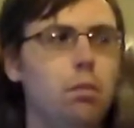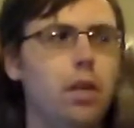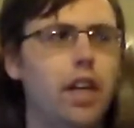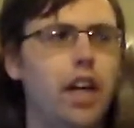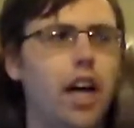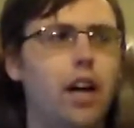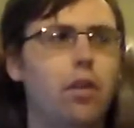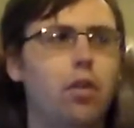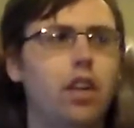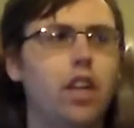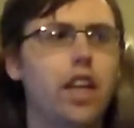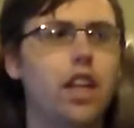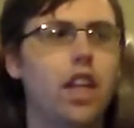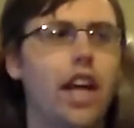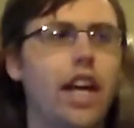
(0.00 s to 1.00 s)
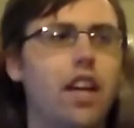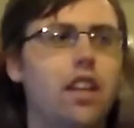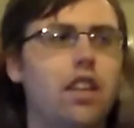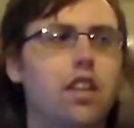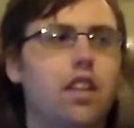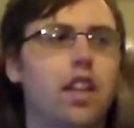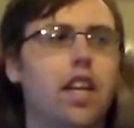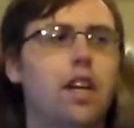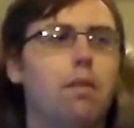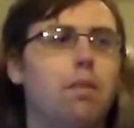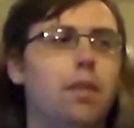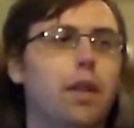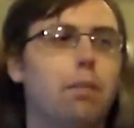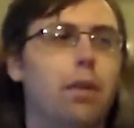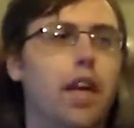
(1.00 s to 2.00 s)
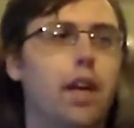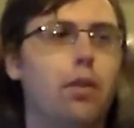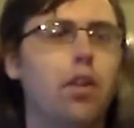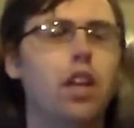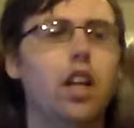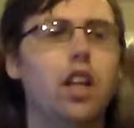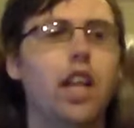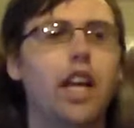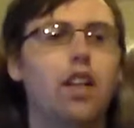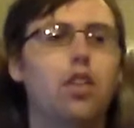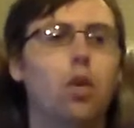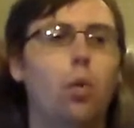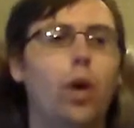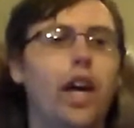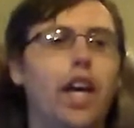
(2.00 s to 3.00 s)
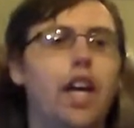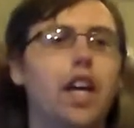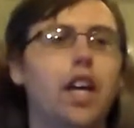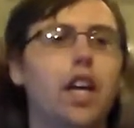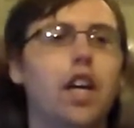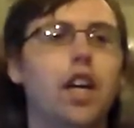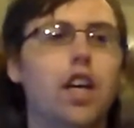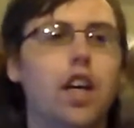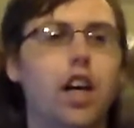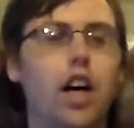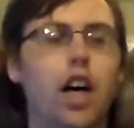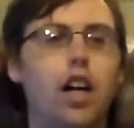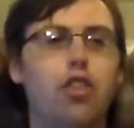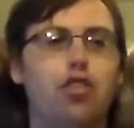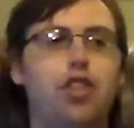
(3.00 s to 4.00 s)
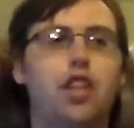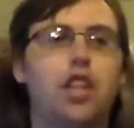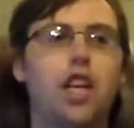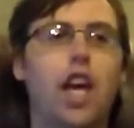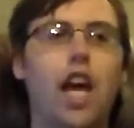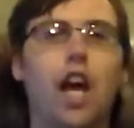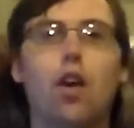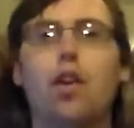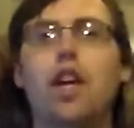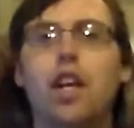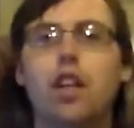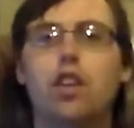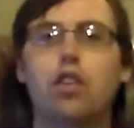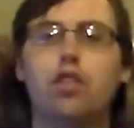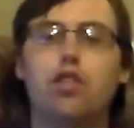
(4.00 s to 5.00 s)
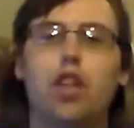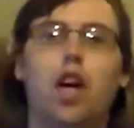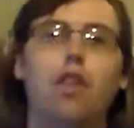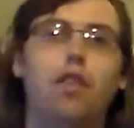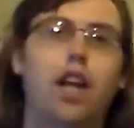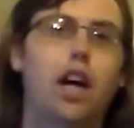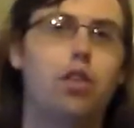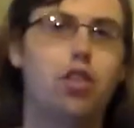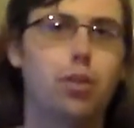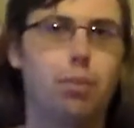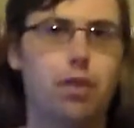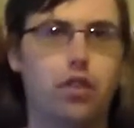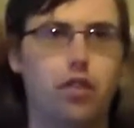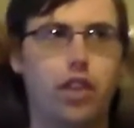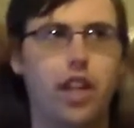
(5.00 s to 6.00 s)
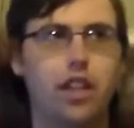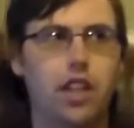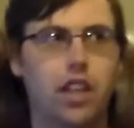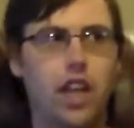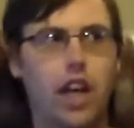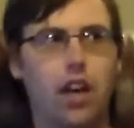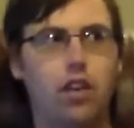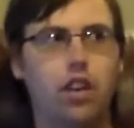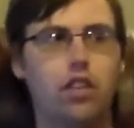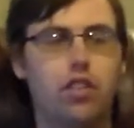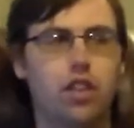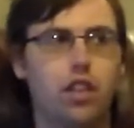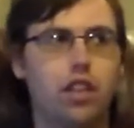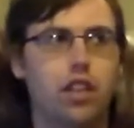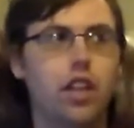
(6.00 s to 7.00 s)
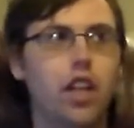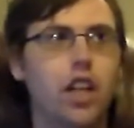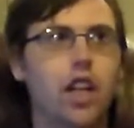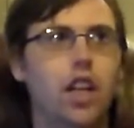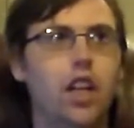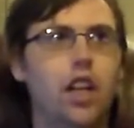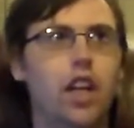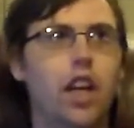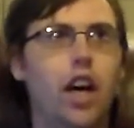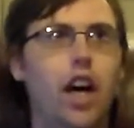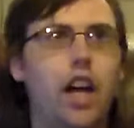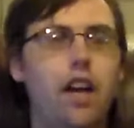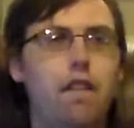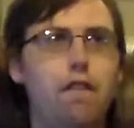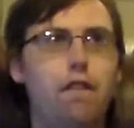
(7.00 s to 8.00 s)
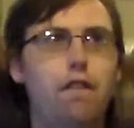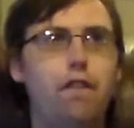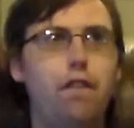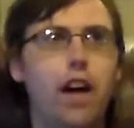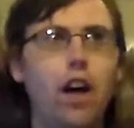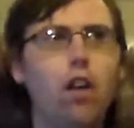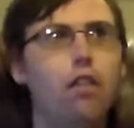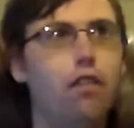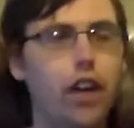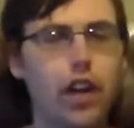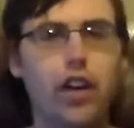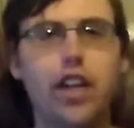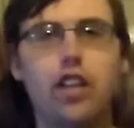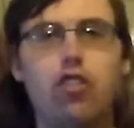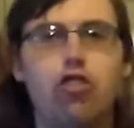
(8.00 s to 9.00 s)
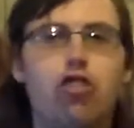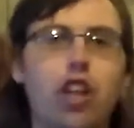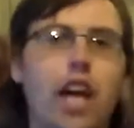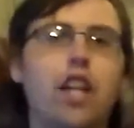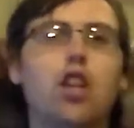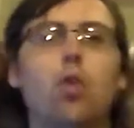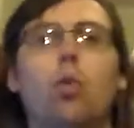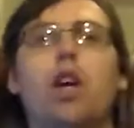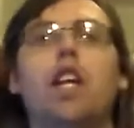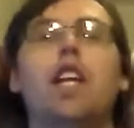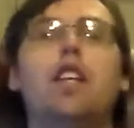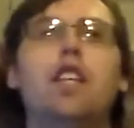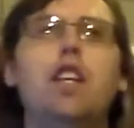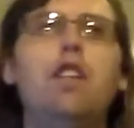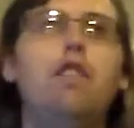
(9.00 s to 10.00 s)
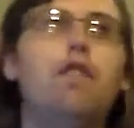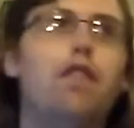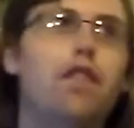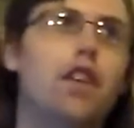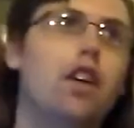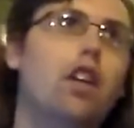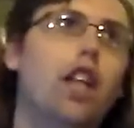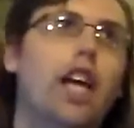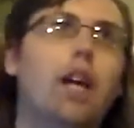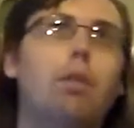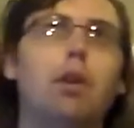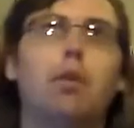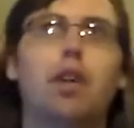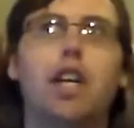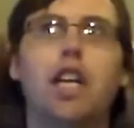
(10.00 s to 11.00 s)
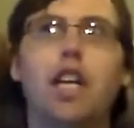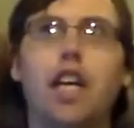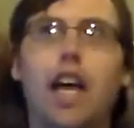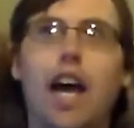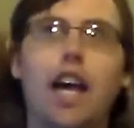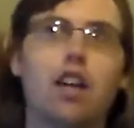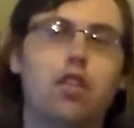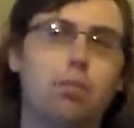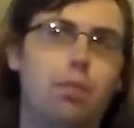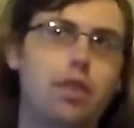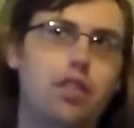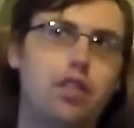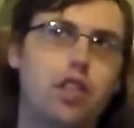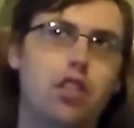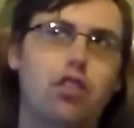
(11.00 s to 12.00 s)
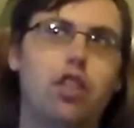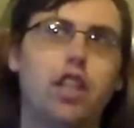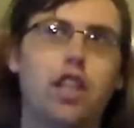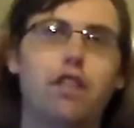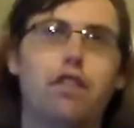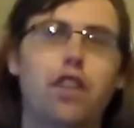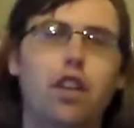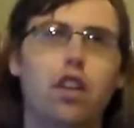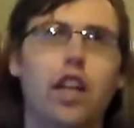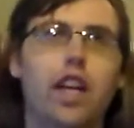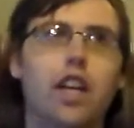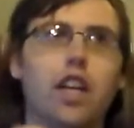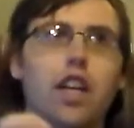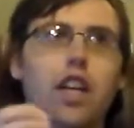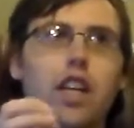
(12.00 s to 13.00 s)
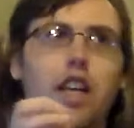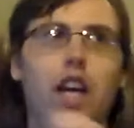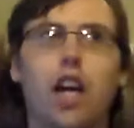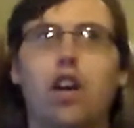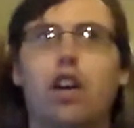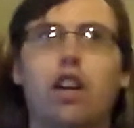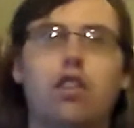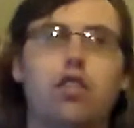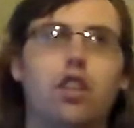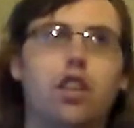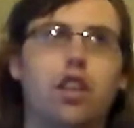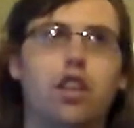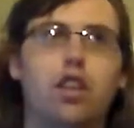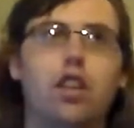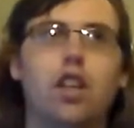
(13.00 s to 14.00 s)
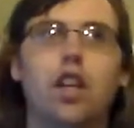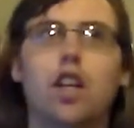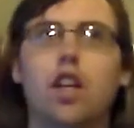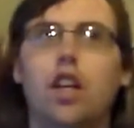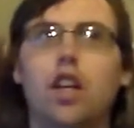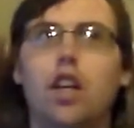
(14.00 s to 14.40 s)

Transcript: But I really liked the way she carried herself and how she portrayed the character. It felt very genuine. It didn't feel like we were getting exposition. It felt like a character.